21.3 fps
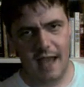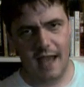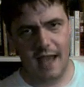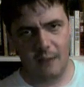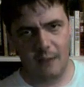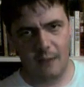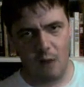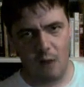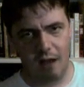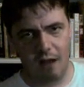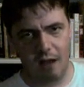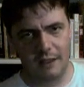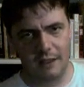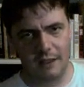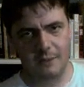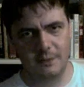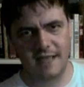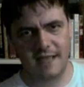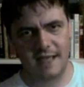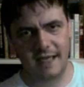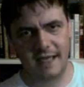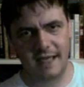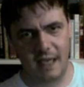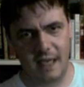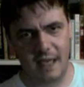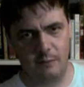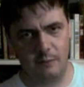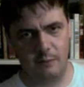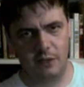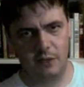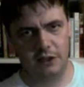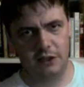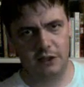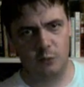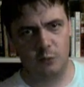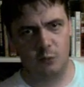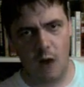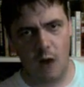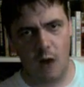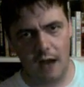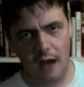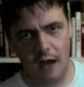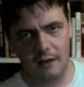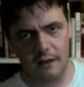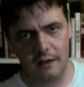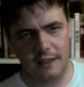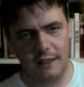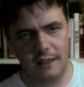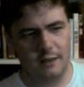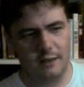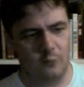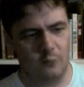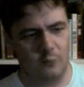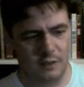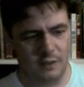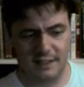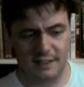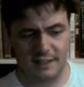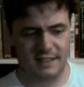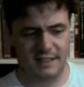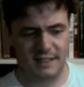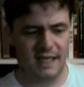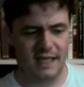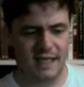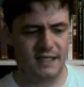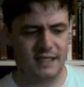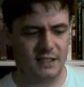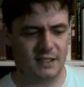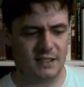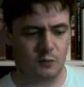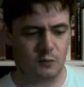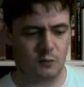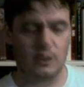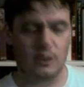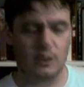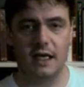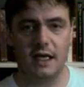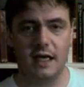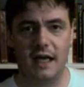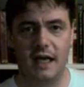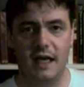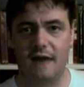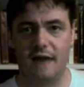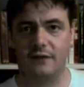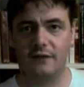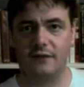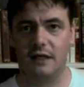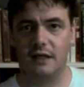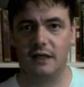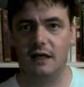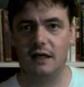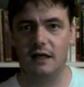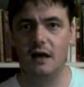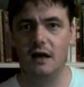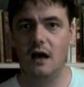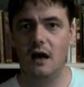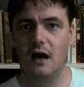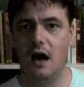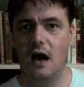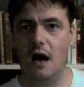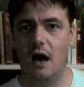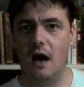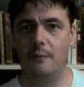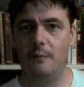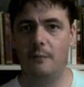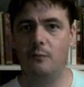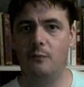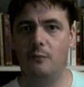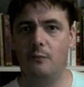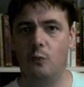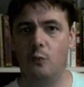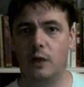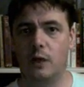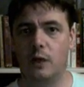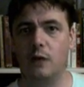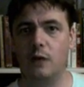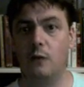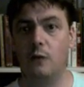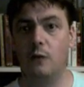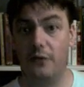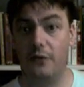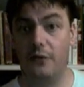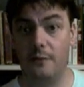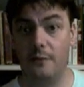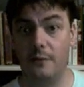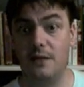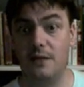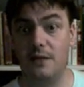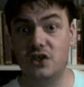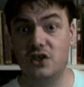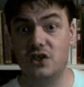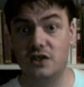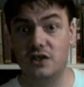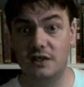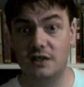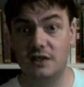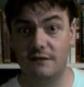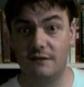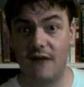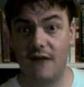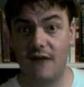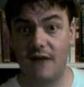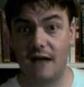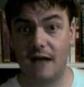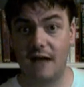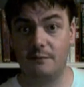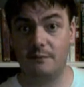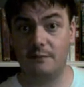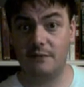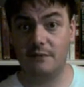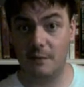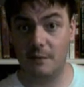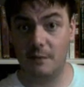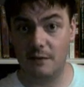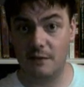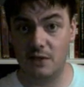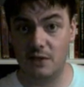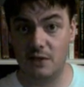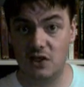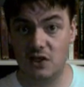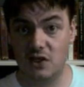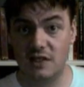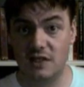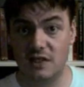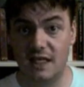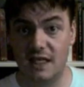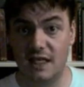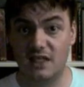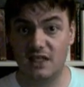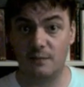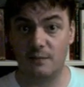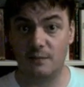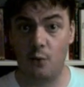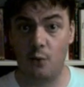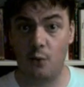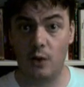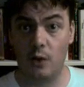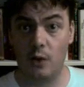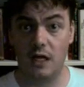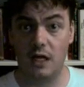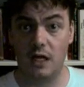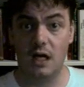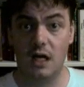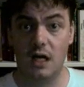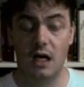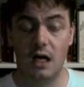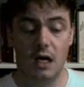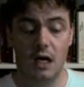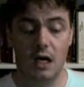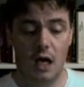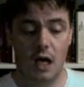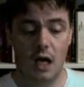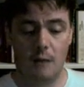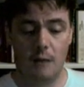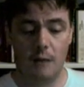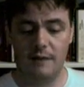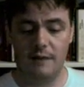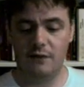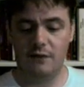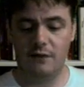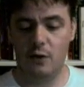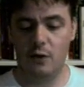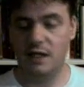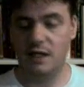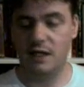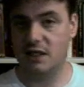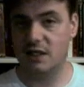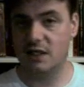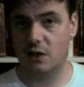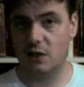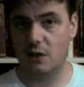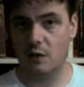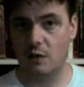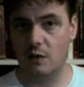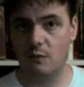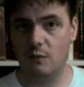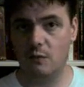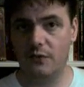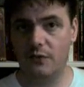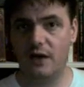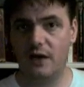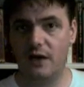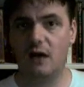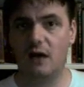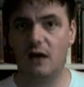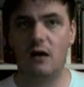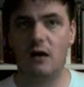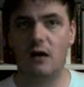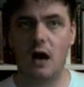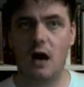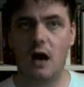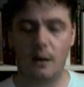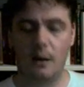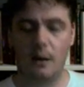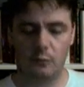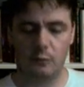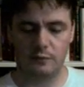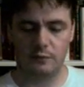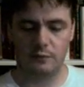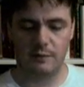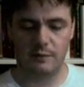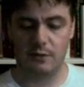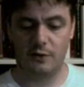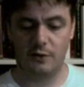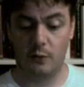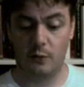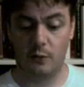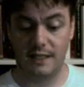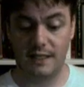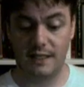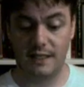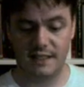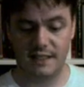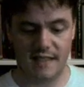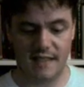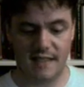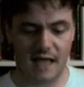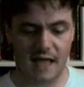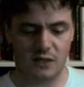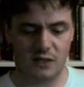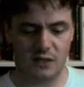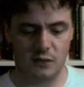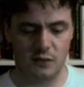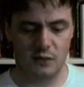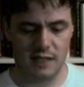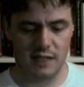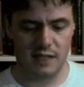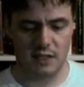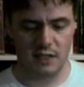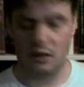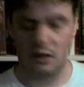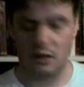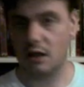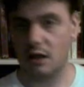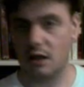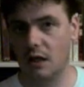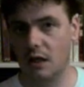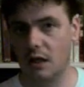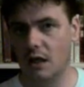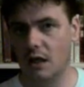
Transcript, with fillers: while he was at Cambridge, while he was a scientist working in Africa, um, working with the missions. In fact, some of the missions that he supported, um, even though he disagreed with their uh, some of the racist attitudes they took.